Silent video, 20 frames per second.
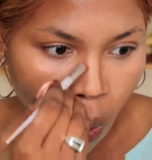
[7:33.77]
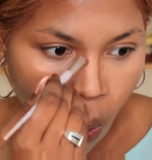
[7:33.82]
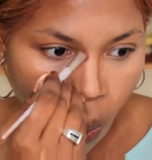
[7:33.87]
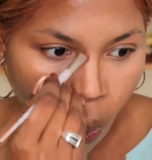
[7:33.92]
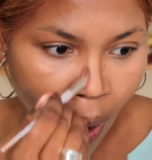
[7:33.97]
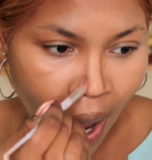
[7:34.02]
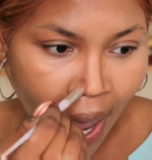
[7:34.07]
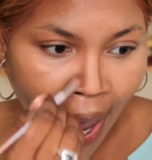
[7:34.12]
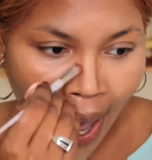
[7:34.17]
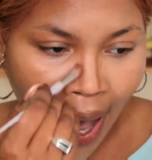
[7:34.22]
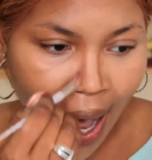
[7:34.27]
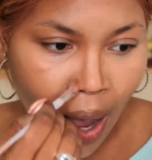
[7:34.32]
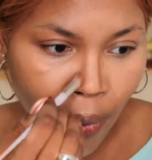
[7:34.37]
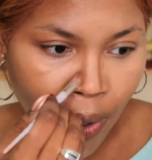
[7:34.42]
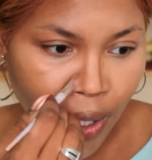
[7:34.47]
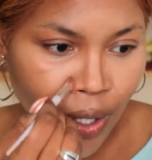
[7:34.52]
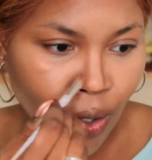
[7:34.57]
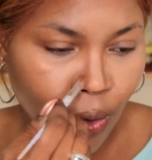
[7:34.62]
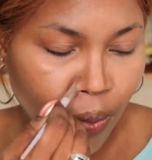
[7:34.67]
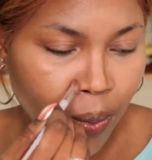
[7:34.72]
where I
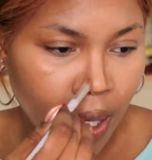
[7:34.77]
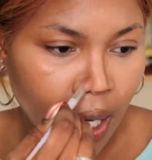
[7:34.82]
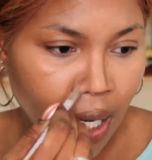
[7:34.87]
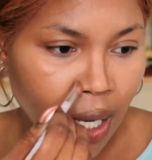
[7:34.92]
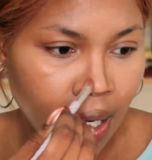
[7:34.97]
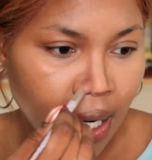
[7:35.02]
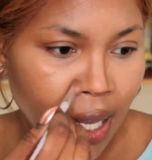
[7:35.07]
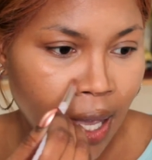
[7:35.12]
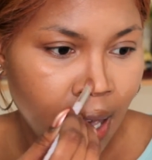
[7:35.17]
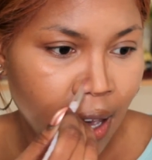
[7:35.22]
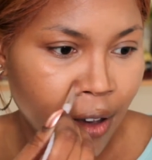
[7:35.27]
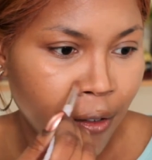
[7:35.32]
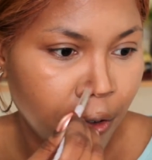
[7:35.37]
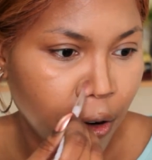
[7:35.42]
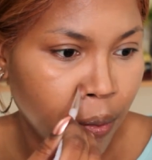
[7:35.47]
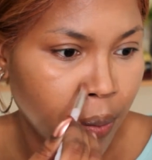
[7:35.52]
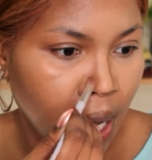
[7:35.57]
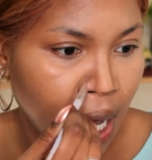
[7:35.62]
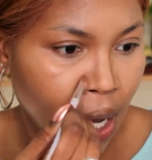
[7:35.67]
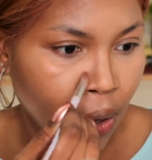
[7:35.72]
want to be in a year
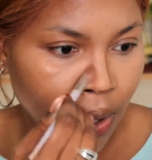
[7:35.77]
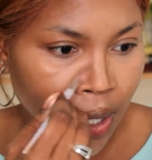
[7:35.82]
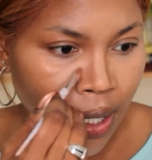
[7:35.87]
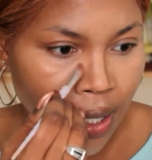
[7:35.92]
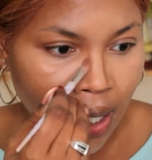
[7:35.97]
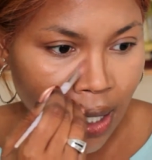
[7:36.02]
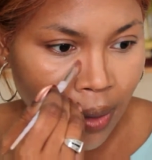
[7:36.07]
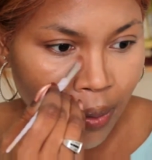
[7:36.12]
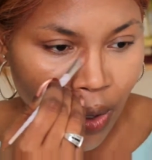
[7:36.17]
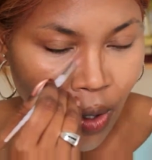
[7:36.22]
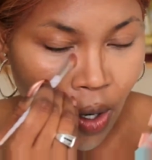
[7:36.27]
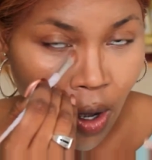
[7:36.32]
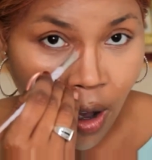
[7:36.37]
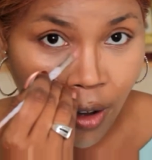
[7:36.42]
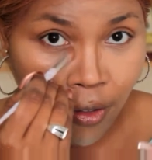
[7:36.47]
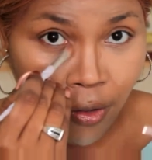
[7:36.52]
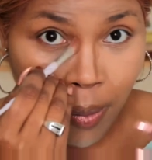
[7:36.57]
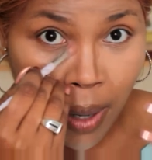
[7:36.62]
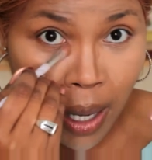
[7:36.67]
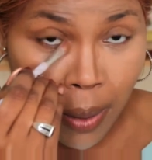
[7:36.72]
from now in terms
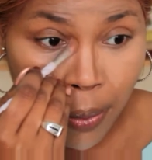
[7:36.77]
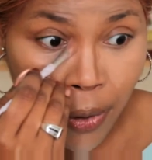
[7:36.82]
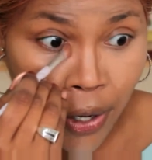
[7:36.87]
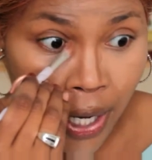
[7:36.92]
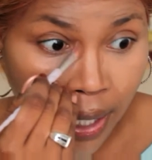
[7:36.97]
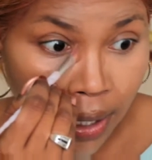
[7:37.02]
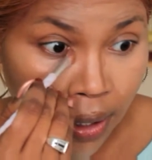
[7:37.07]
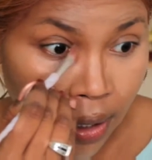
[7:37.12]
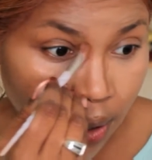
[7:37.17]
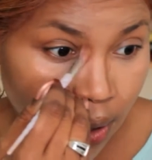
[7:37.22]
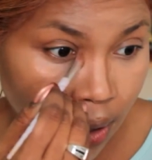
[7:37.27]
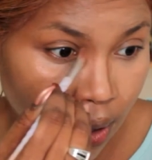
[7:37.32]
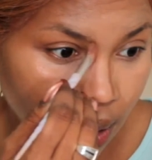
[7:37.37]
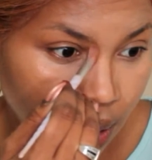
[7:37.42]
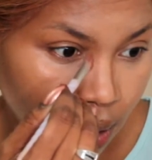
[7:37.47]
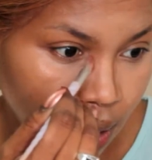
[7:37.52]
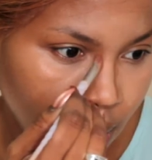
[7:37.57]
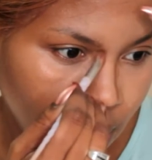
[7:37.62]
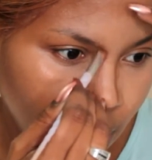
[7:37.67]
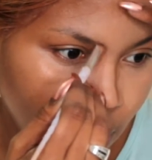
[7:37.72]
of my brand.
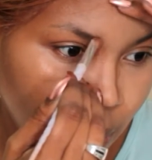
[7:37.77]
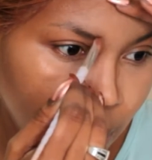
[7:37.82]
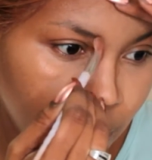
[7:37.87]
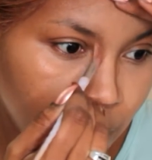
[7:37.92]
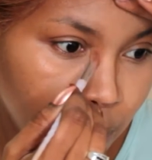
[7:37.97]
So